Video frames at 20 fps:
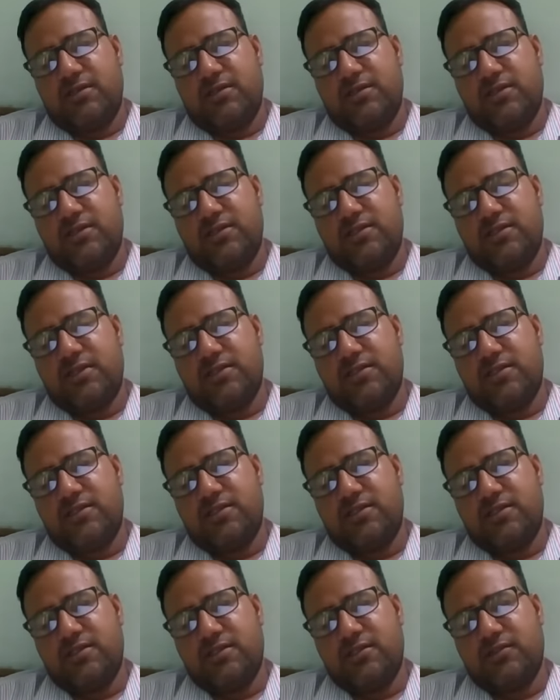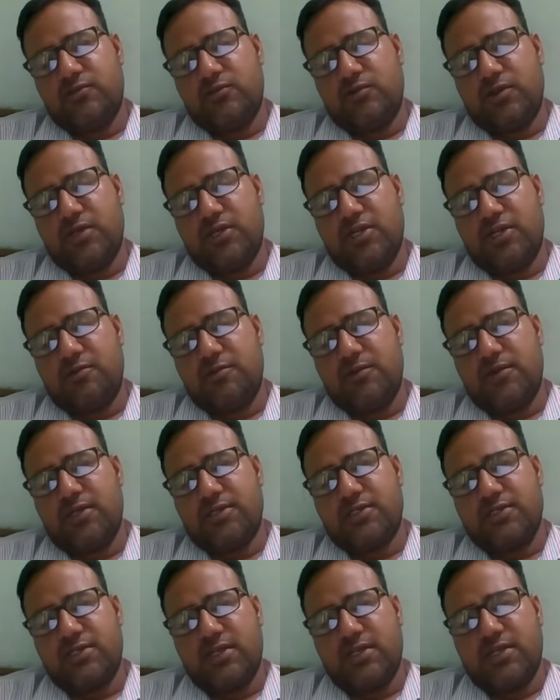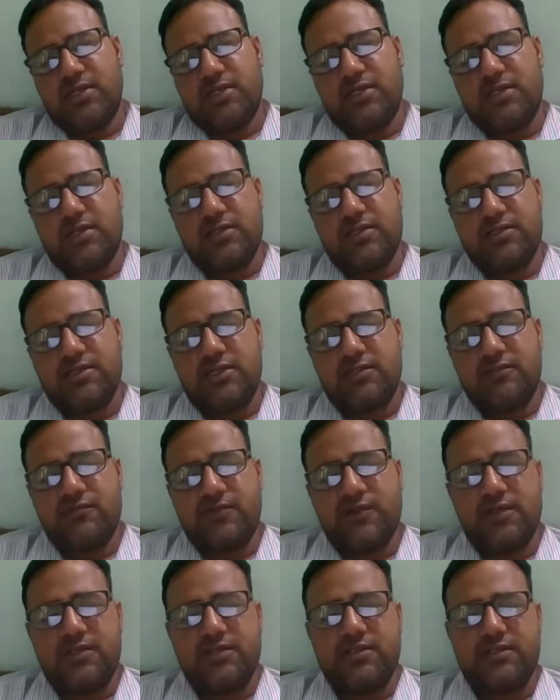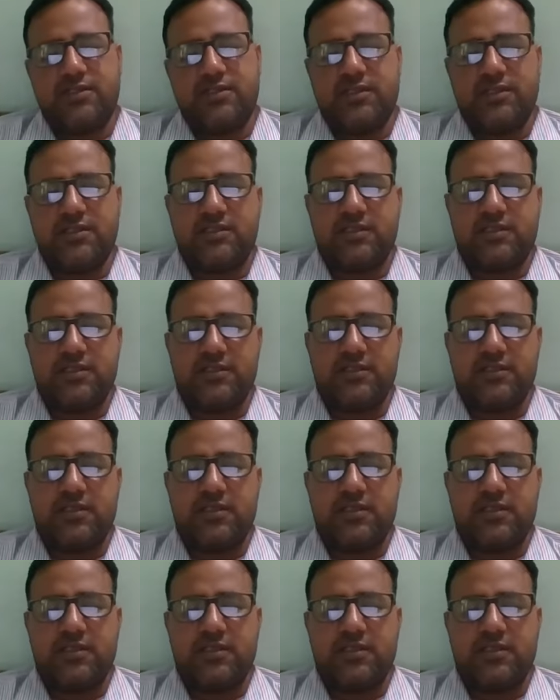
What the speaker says: distance 200 meters and certified seeds